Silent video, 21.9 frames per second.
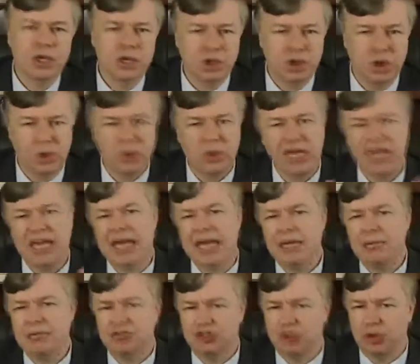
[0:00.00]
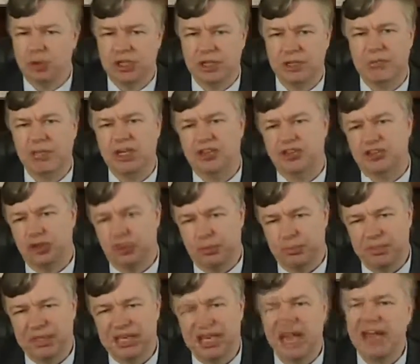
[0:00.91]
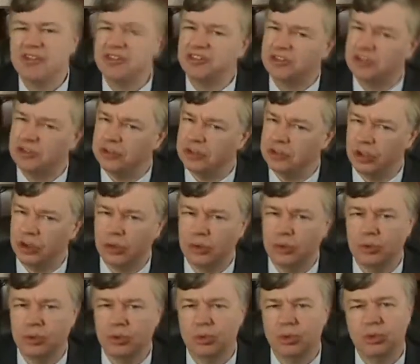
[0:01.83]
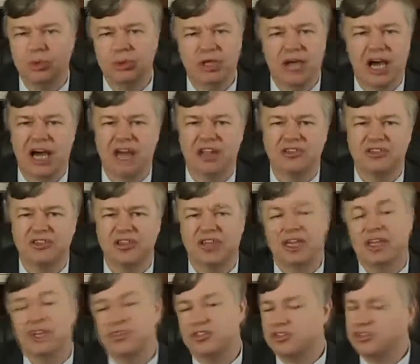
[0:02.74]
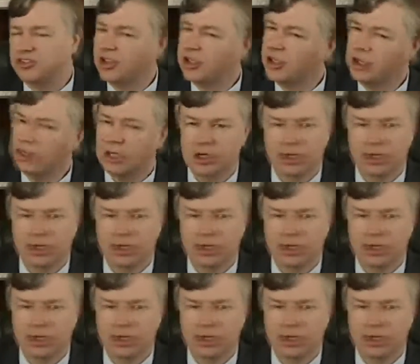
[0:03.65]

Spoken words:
No games, no gimmicks, no BS, no nonsense.